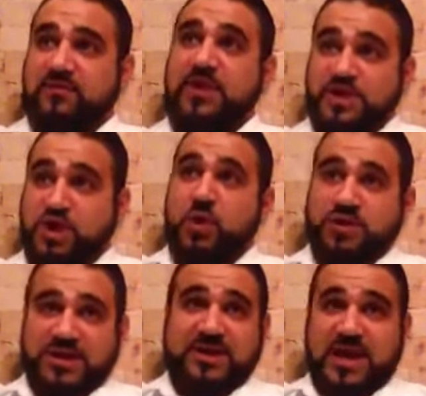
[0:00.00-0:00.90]
he's going
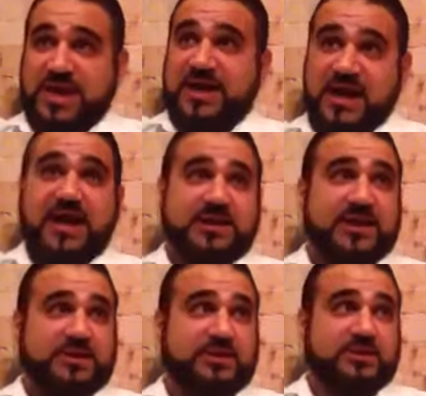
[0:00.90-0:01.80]
to Gan
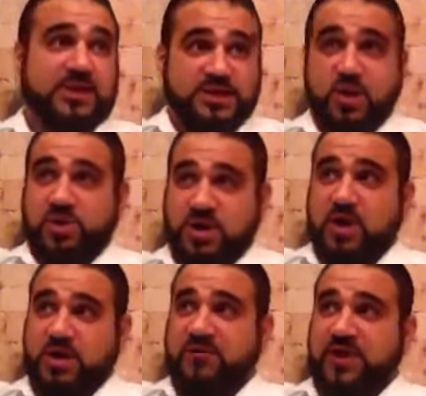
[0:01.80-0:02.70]
Eden. He's going to
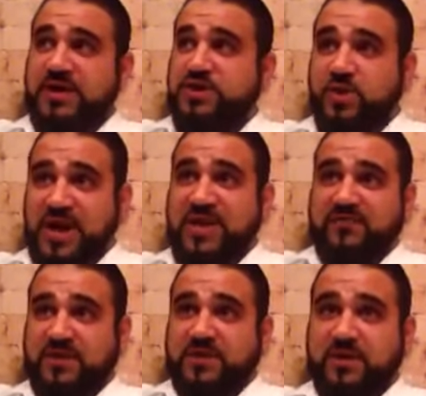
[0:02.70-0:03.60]
Garden of Eden. He's going to
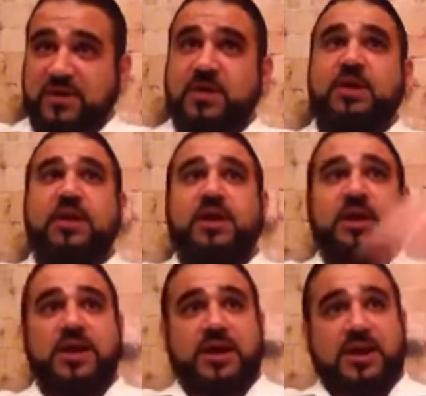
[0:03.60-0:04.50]
heaven.
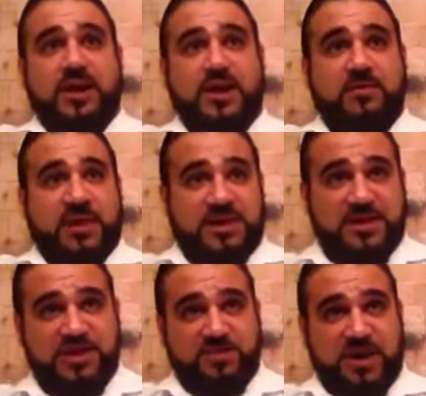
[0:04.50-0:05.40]
And a Mechalel
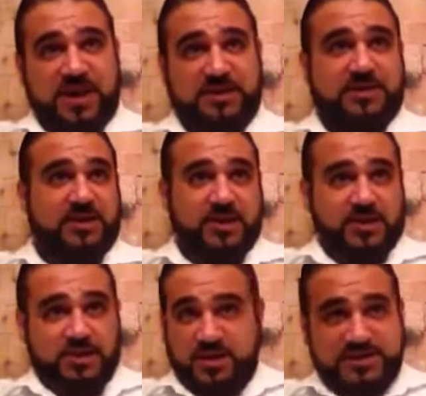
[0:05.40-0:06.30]
Shabbat
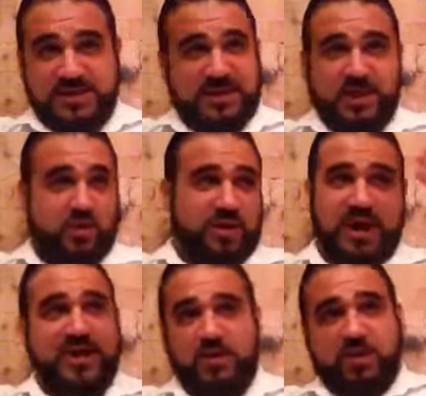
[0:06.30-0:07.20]
is not going
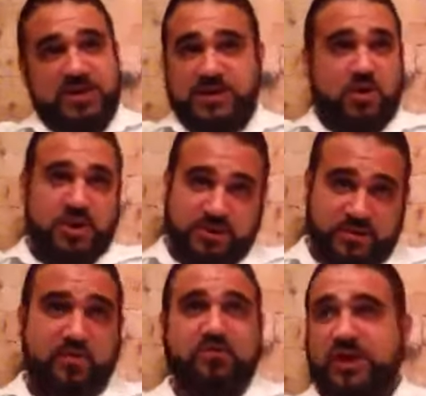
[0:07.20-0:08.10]
anywhere. He's going
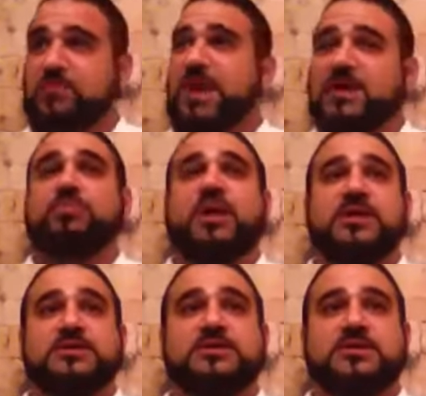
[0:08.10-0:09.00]
to a really bad
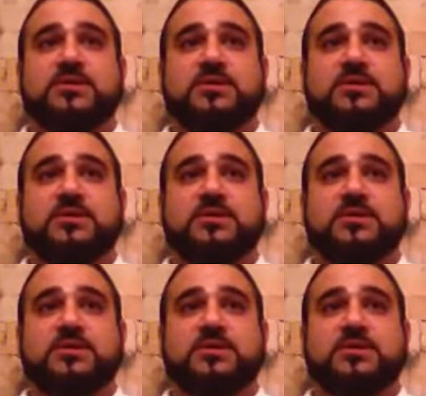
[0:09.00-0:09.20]
place.